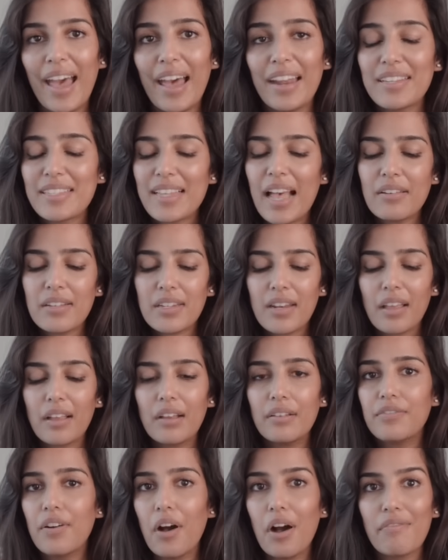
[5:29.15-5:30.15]
And it sounded like
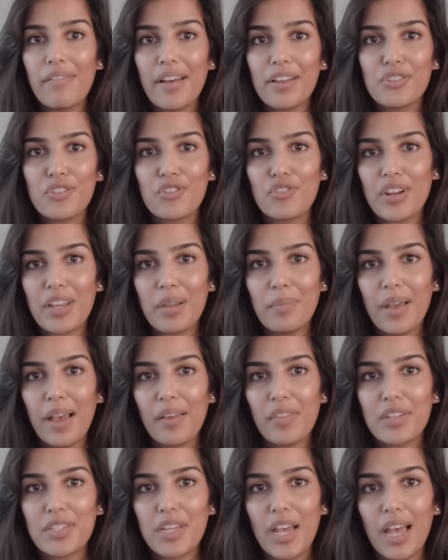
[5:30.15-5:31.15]
a far-fetched dream
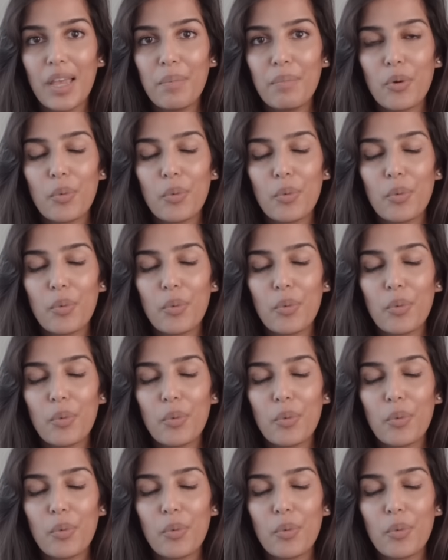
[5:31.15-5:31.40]
at the time,